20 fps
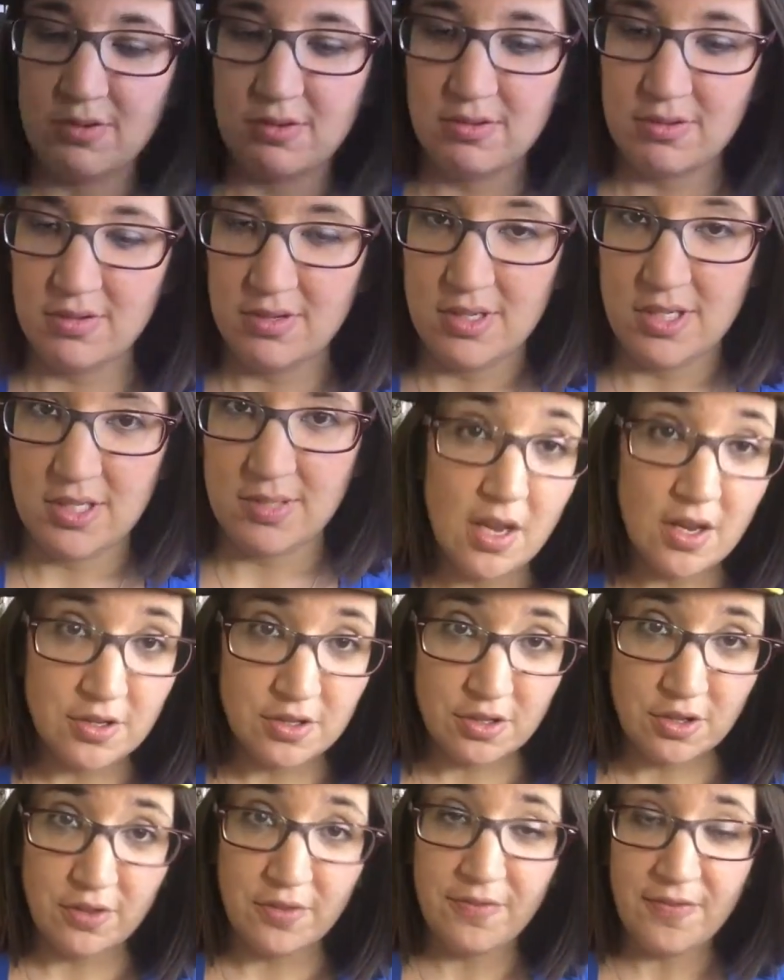cool.
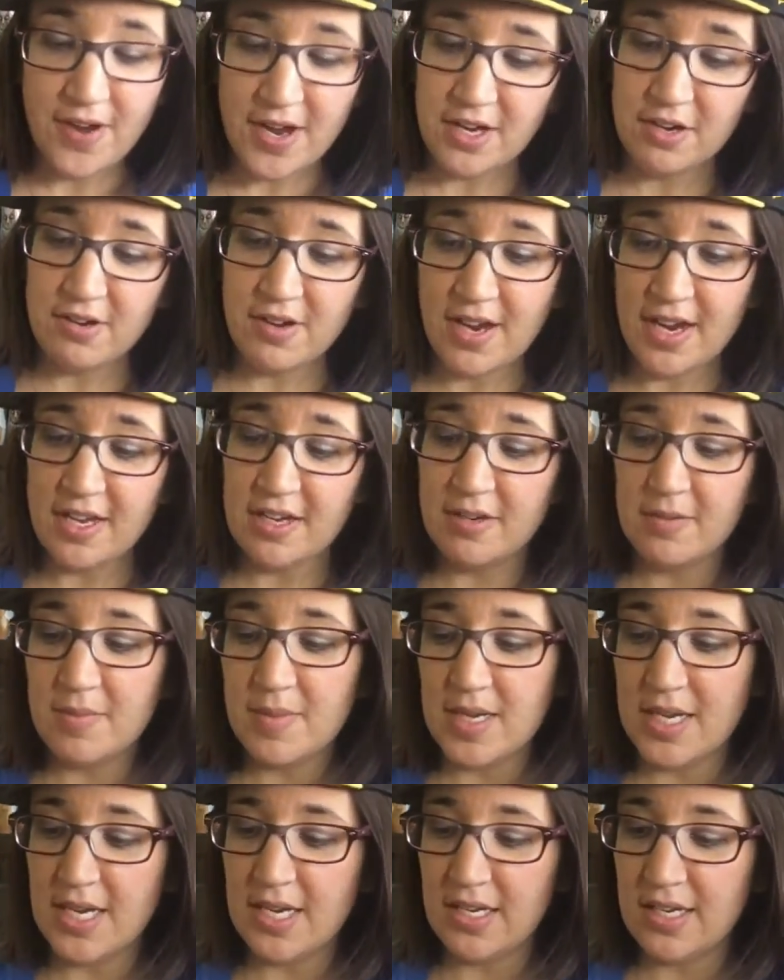So the final
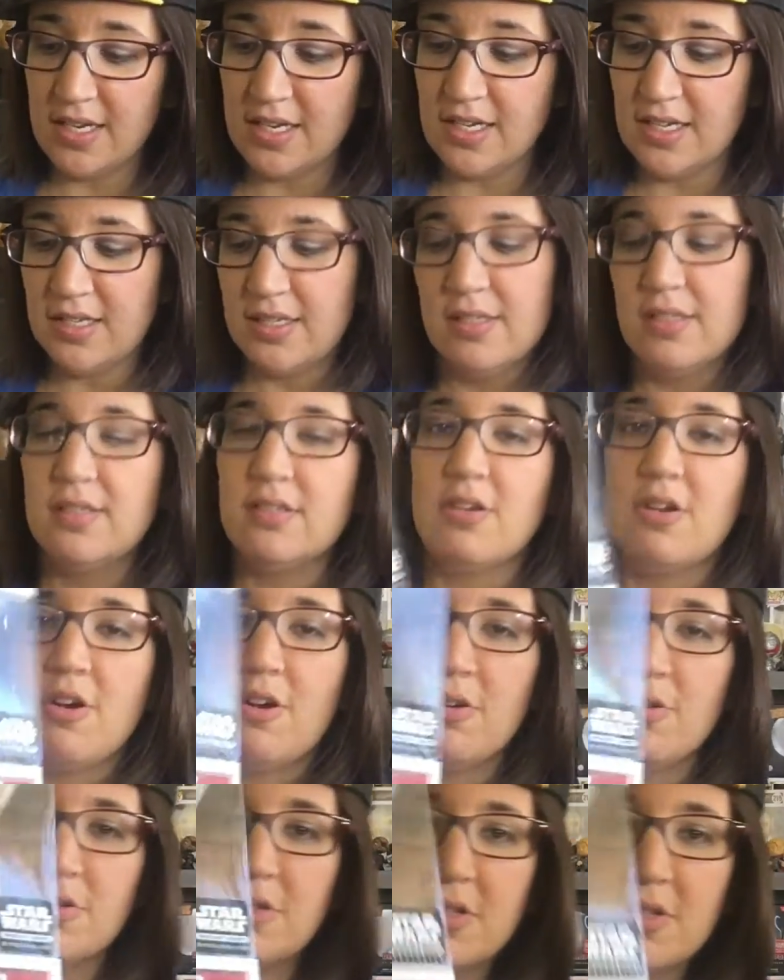item, it is
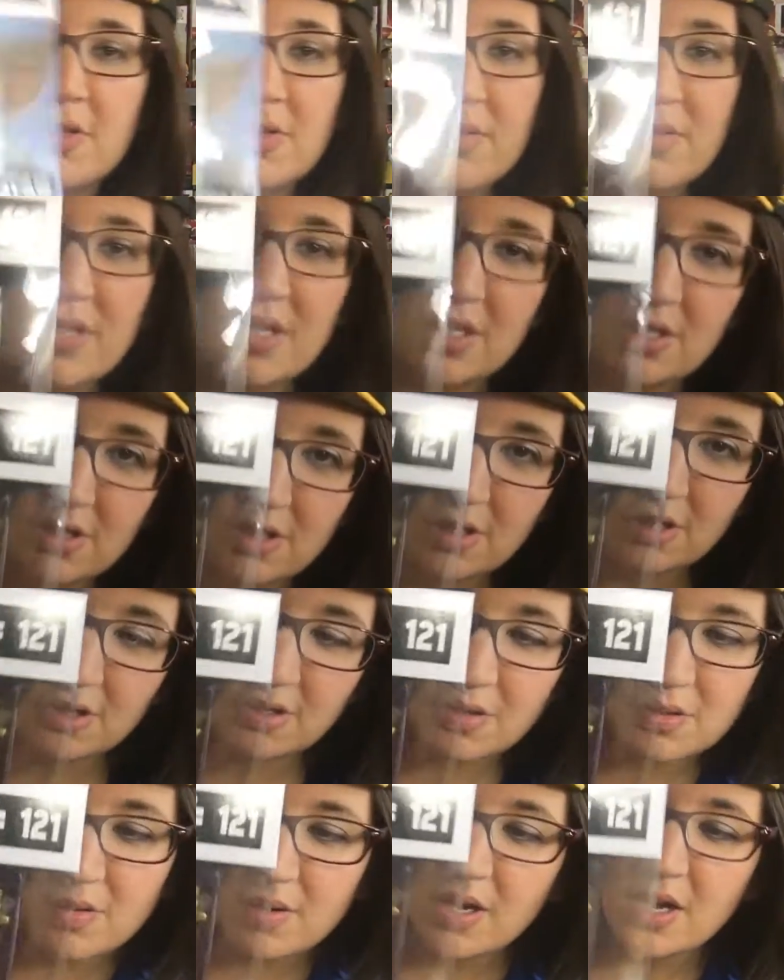R two D
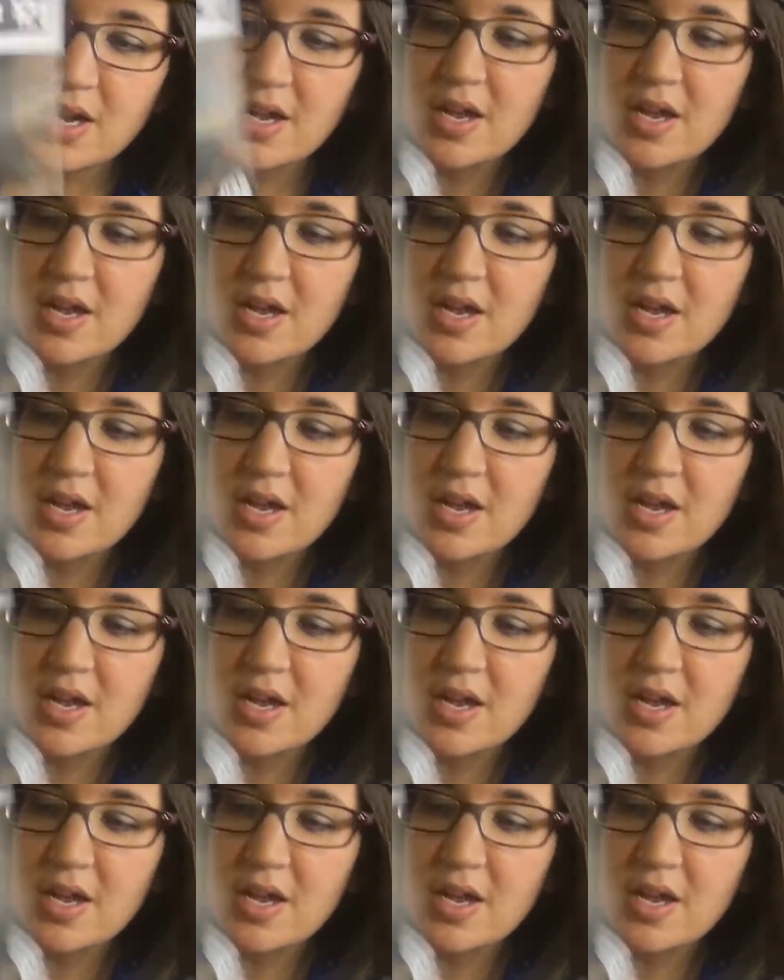two.